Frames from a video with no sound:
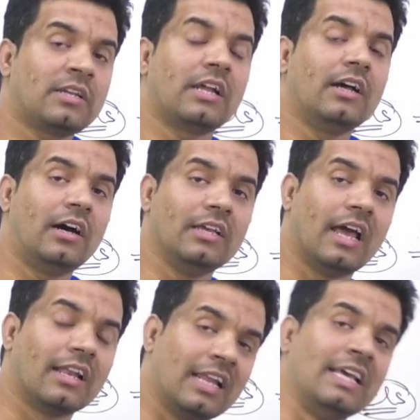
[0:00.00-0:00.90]
But
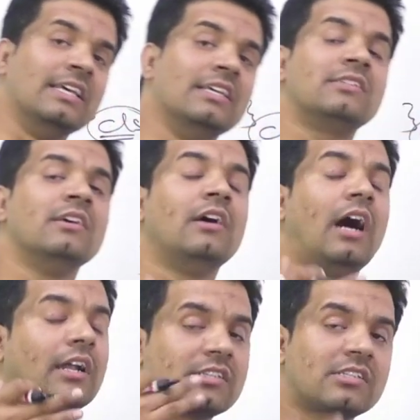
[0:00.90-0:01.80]
analyze,
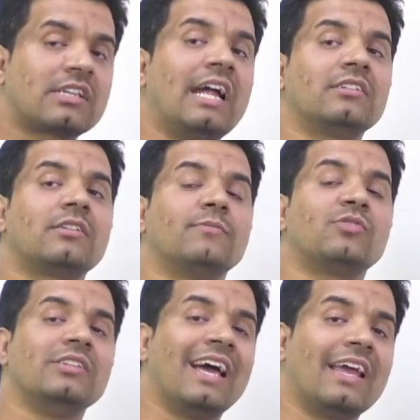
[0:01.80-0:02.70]
understand
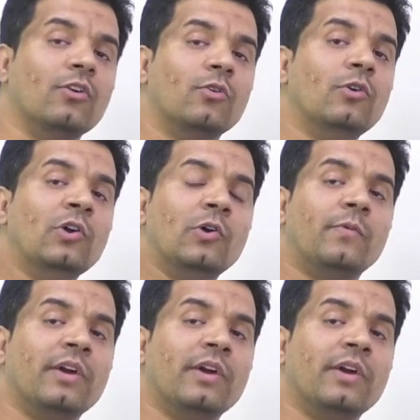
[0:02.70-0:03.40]
some scenario